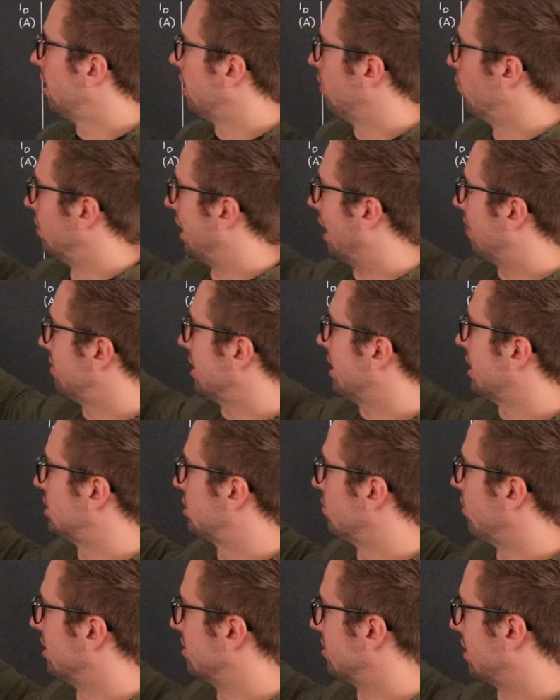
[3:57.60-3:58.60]
we have the
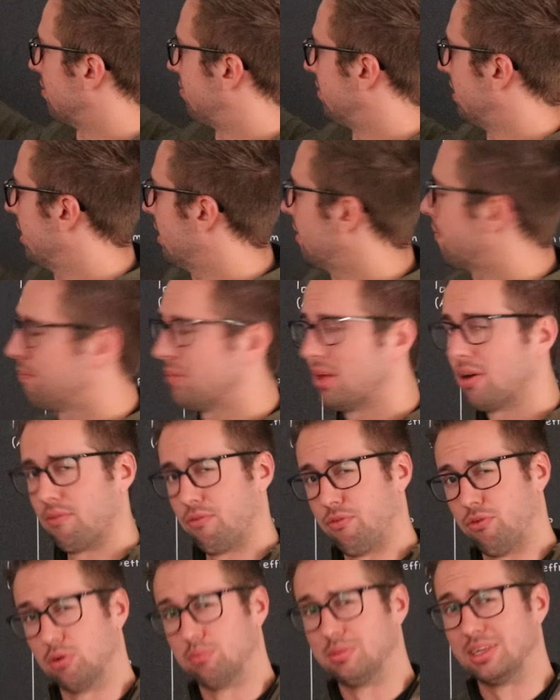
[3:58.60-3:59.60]
SOA graph here.
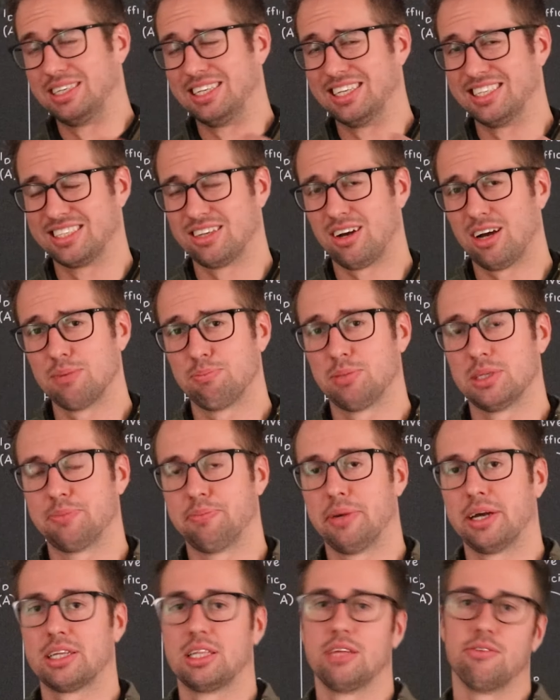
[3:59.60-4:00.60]
From a design
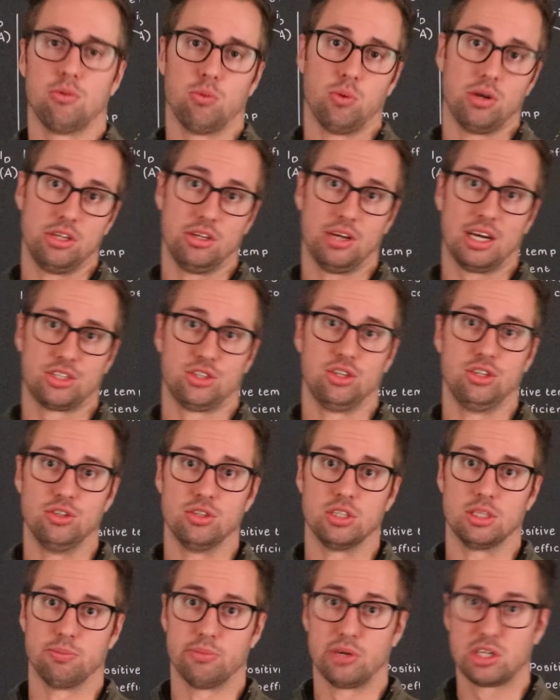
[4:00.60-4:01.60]
perspective, or when you actually
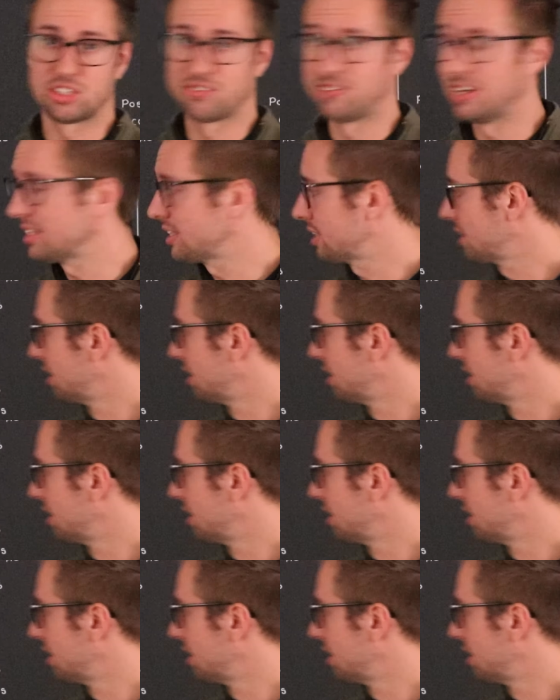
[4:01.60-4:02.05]
use a MOSFET,